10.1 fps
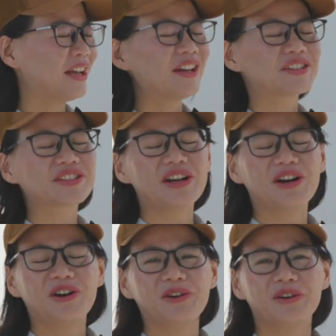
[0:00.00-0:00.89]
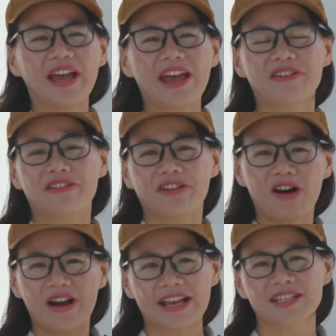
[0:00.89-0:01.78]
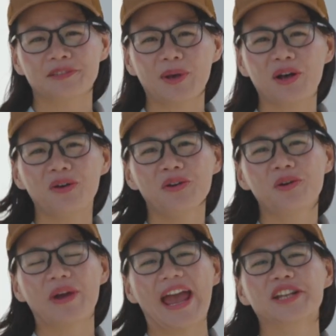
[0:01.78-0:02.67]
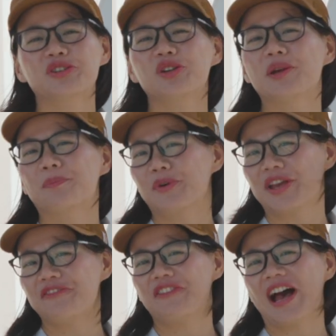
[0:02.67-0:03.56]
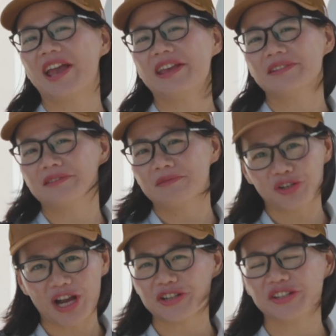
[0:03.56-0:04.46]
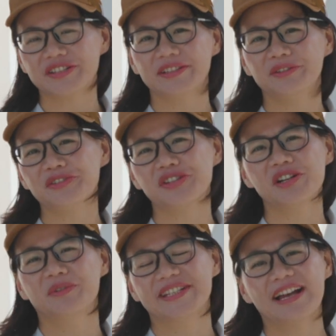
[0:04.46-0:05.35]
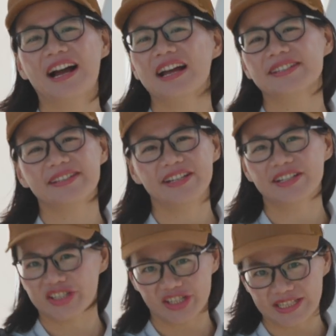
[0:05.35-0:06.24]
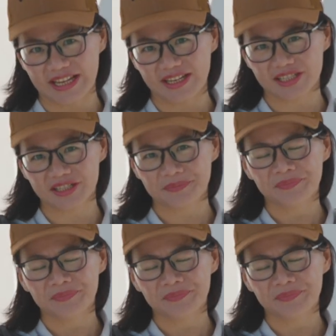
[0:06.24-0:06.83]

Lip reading: So at ConExpo, we actually bring 5 charging solution with us here to date.